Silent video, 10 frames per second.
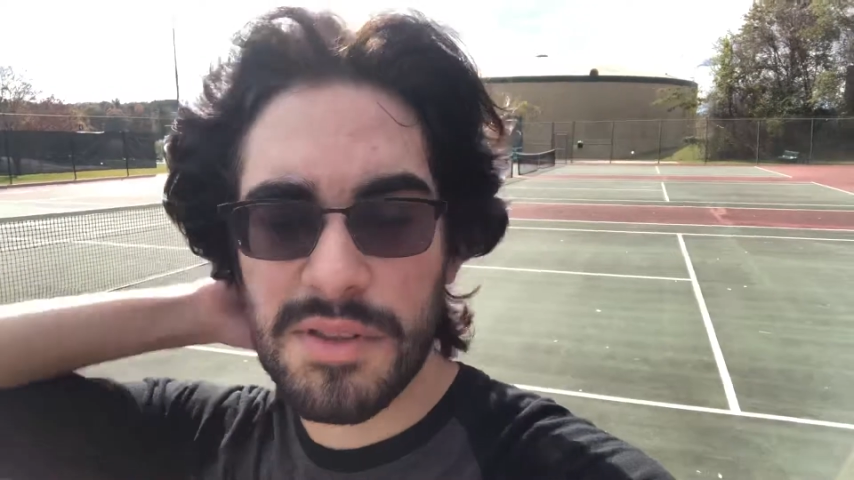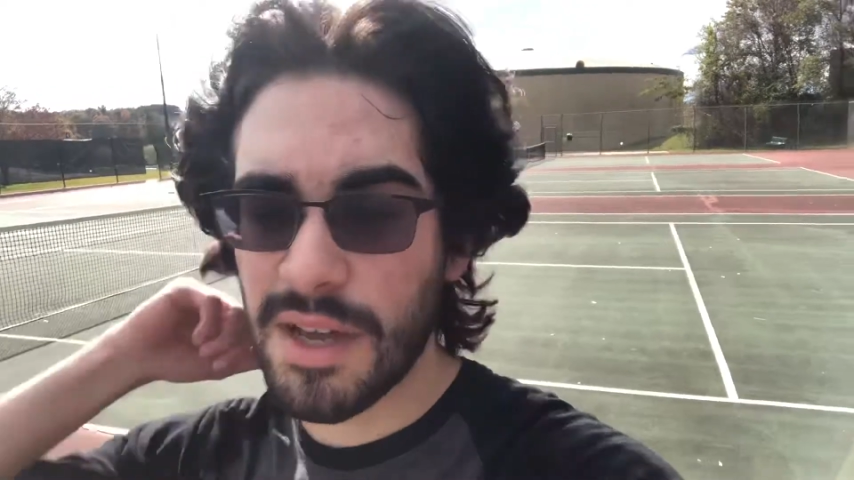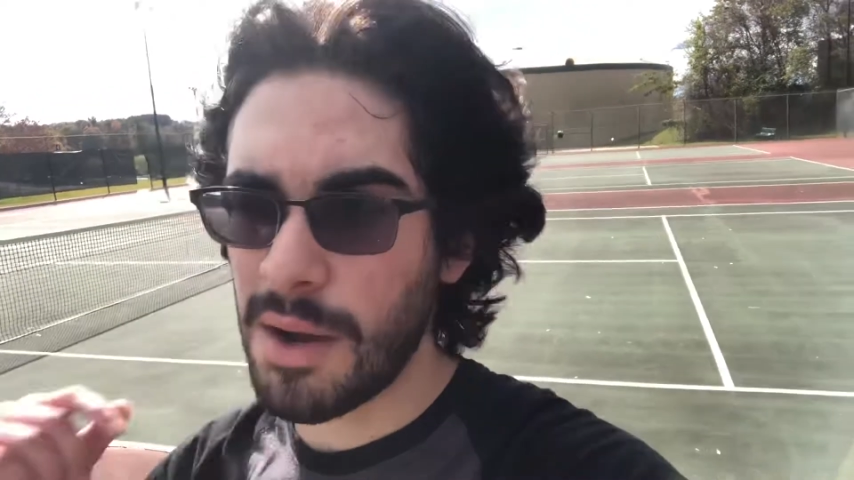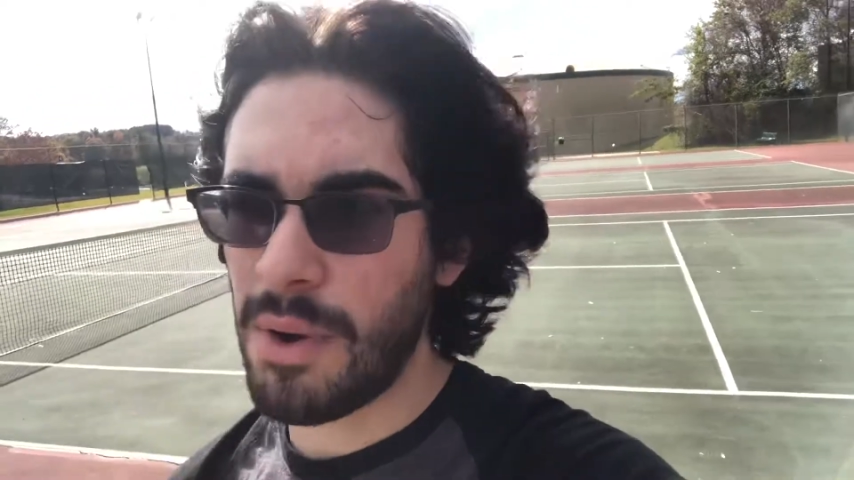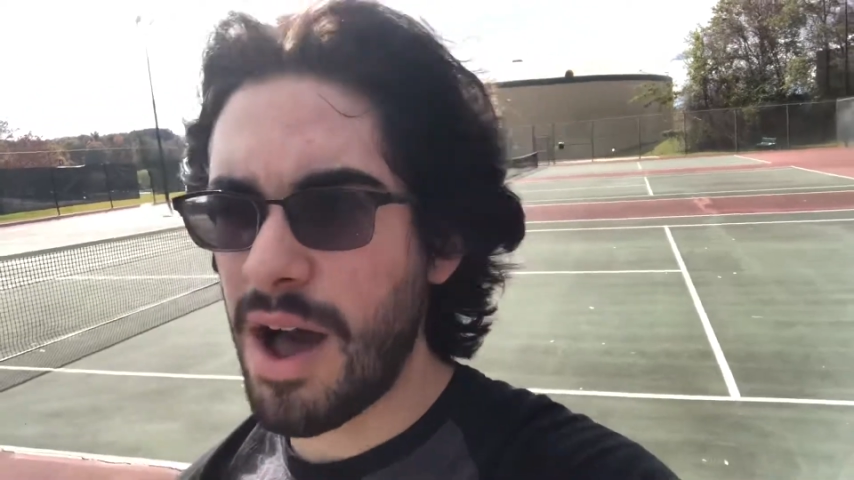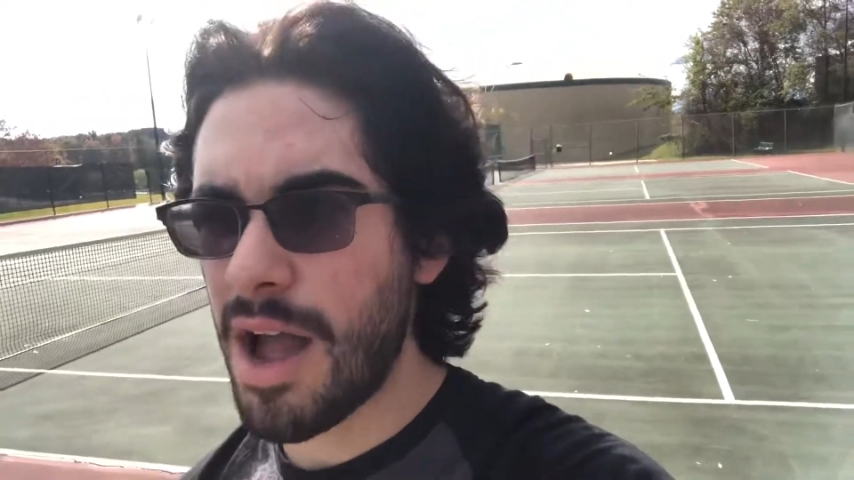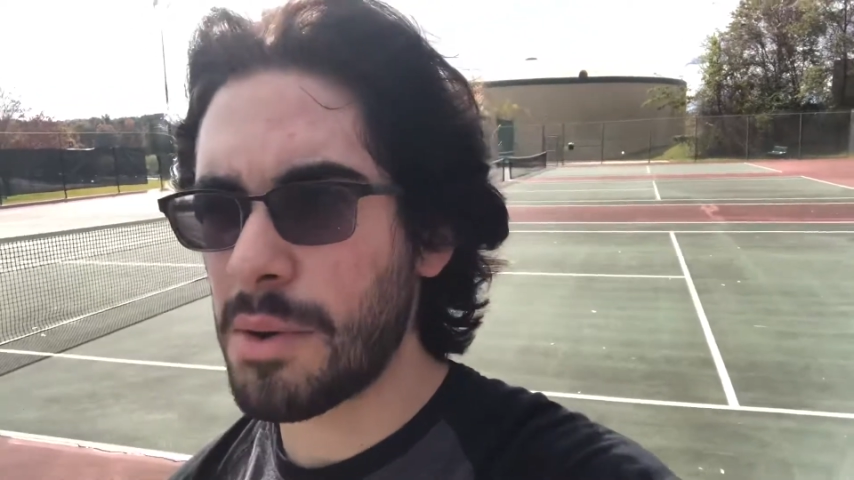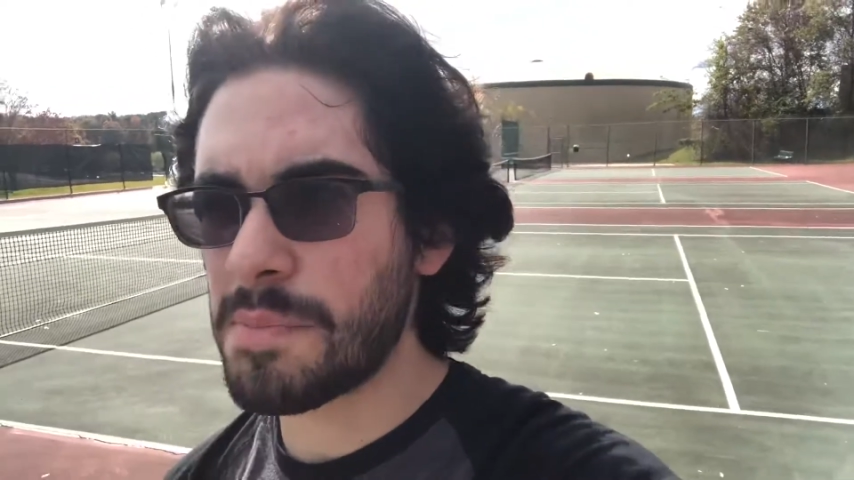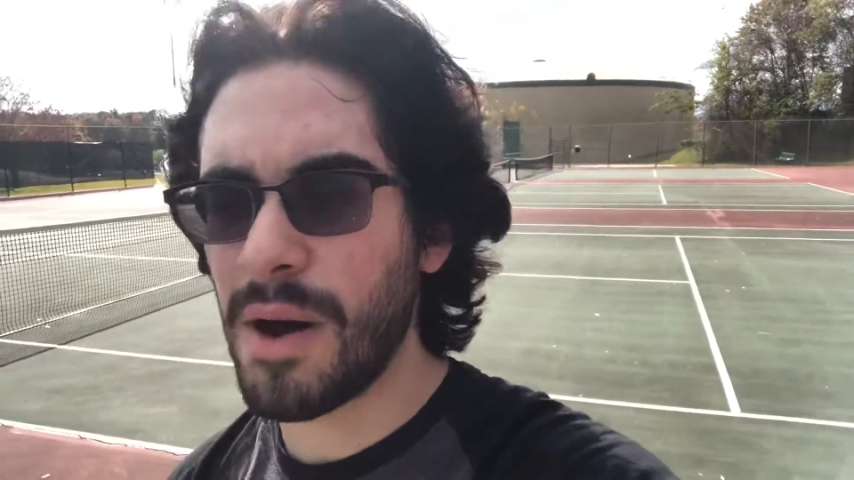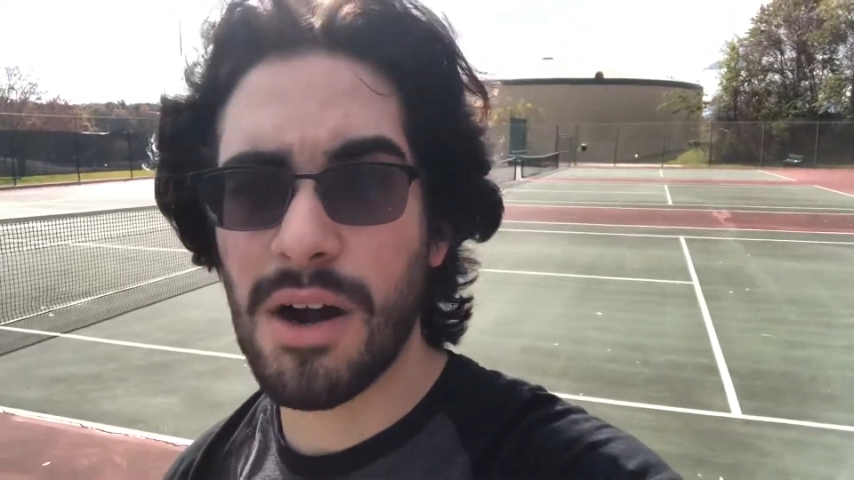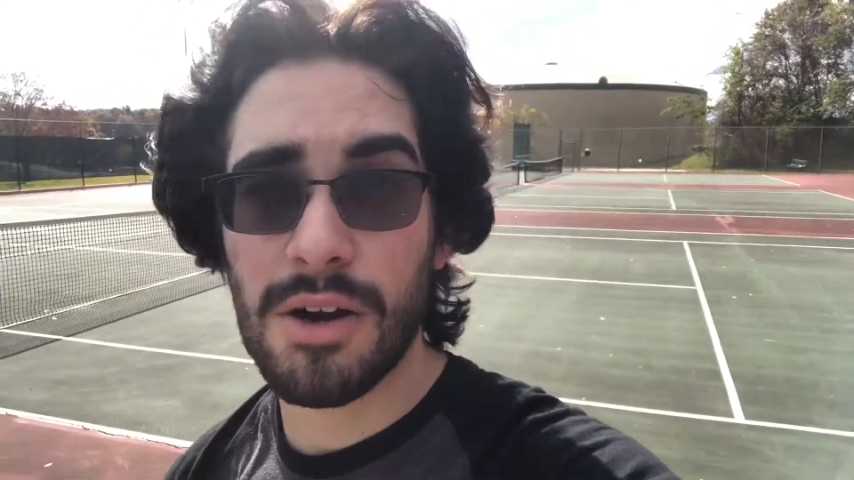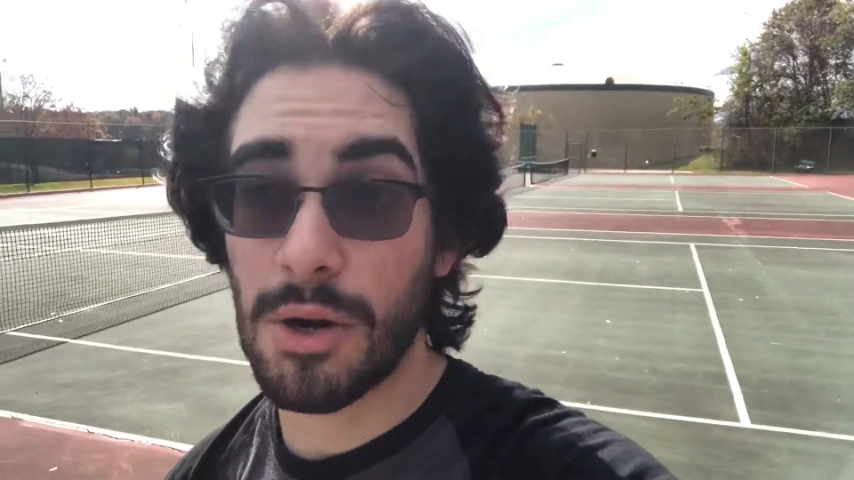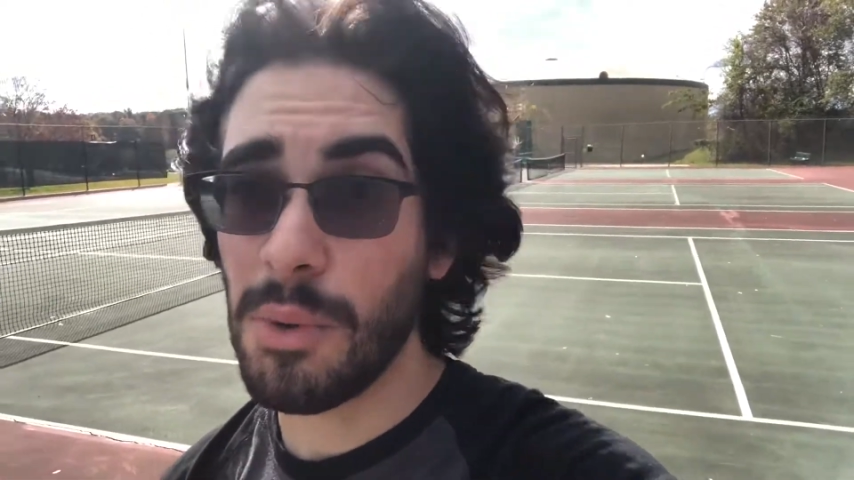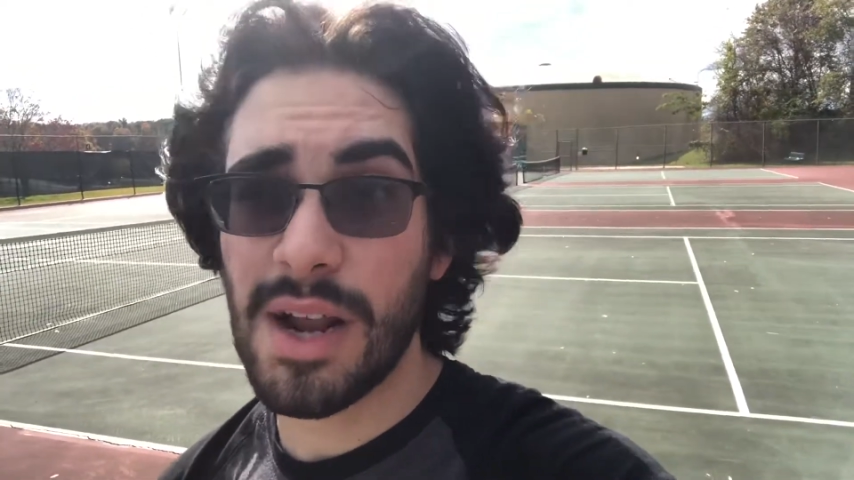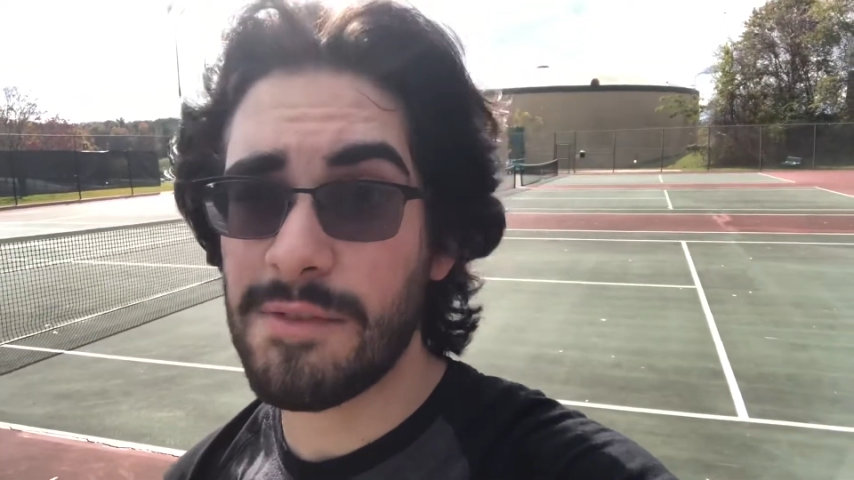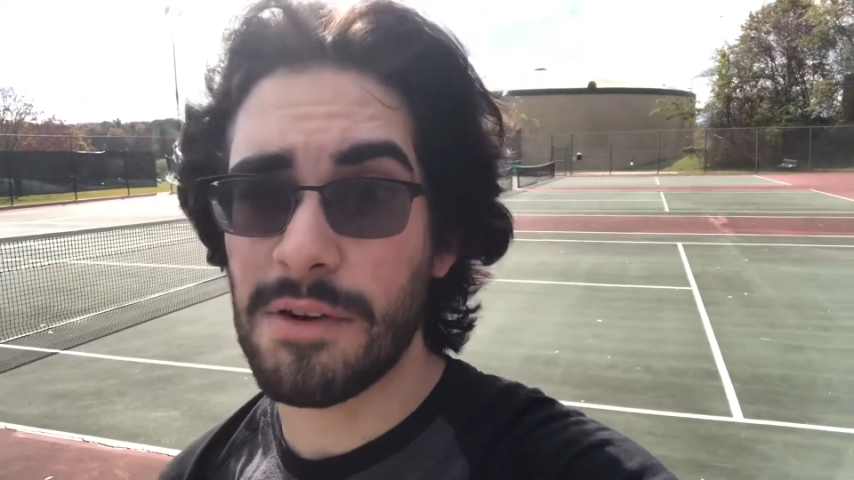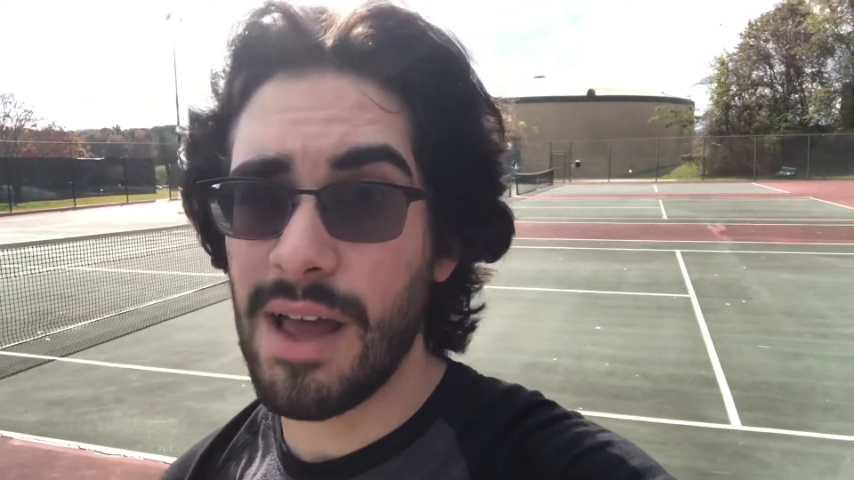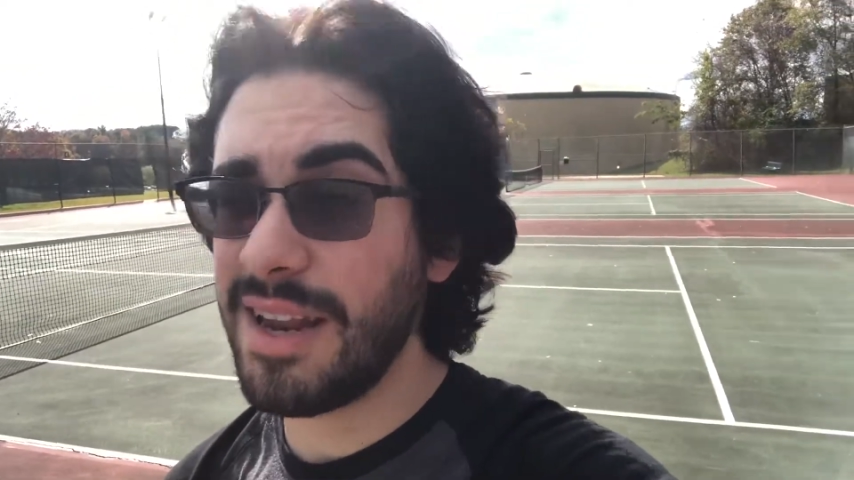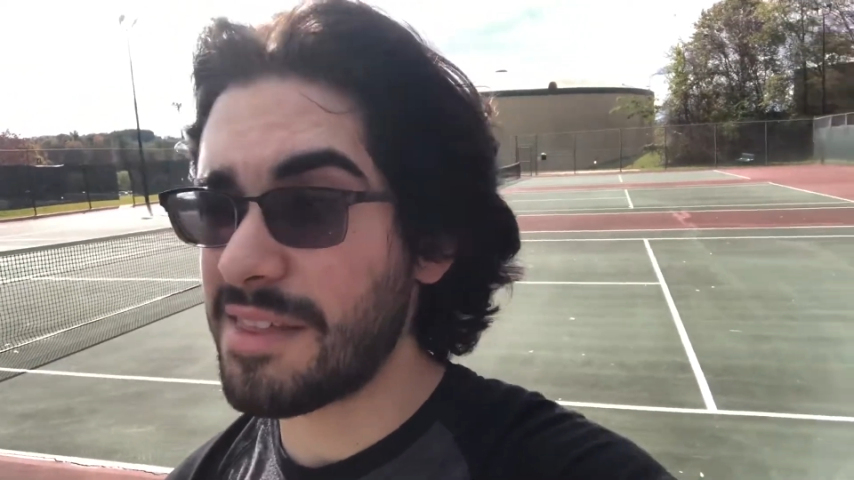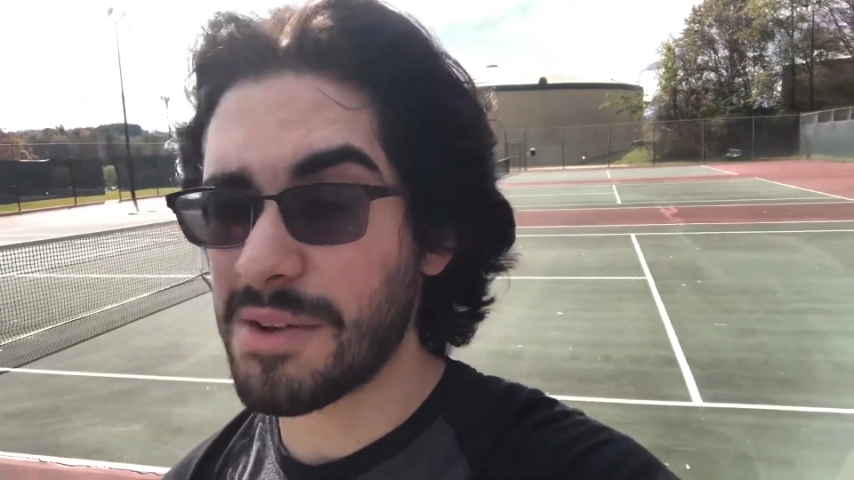DIY or with punk or whatever,
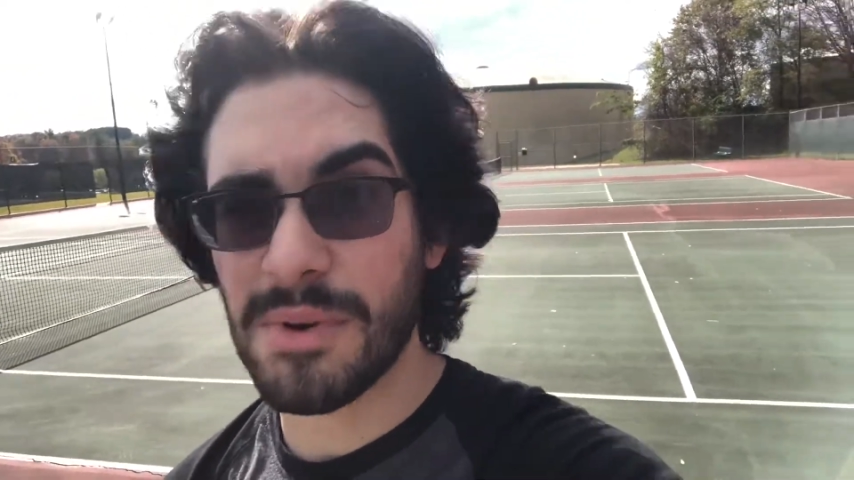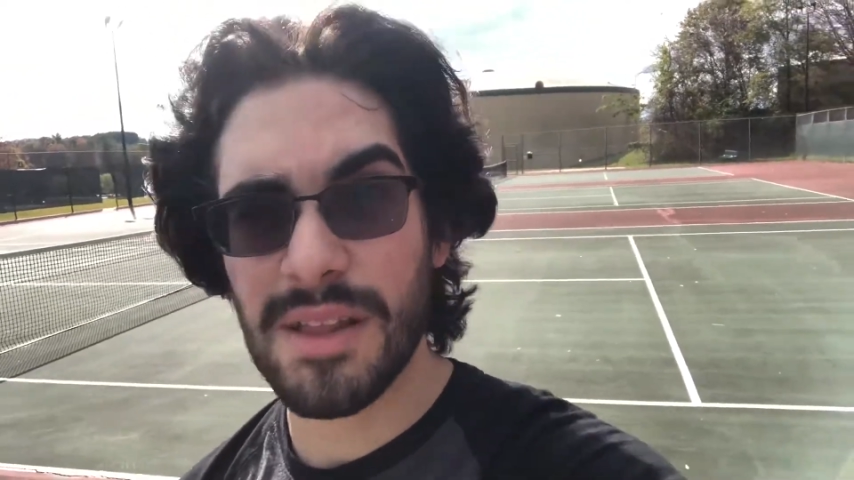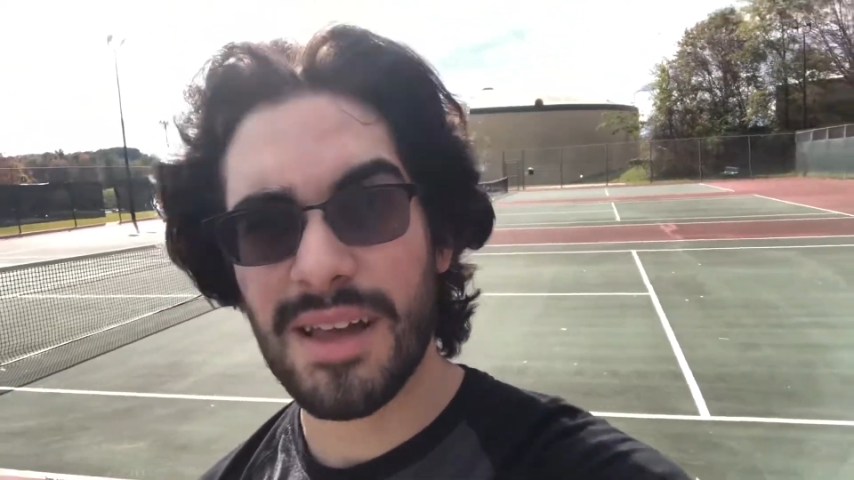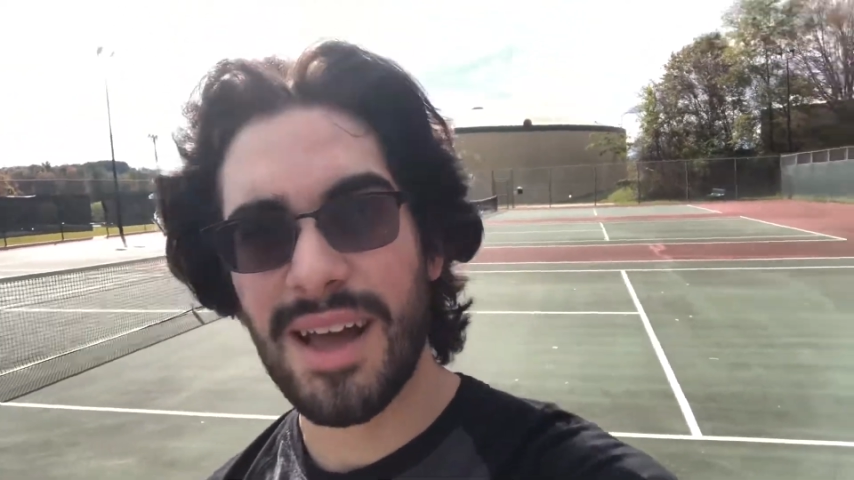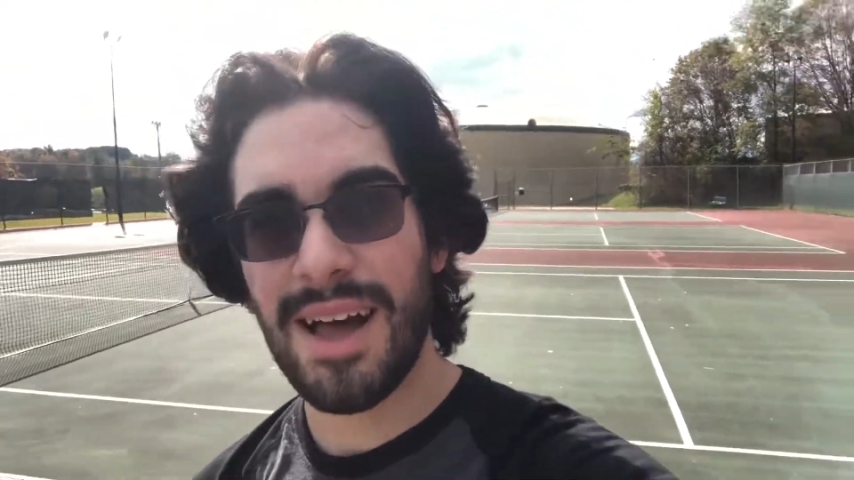anything really.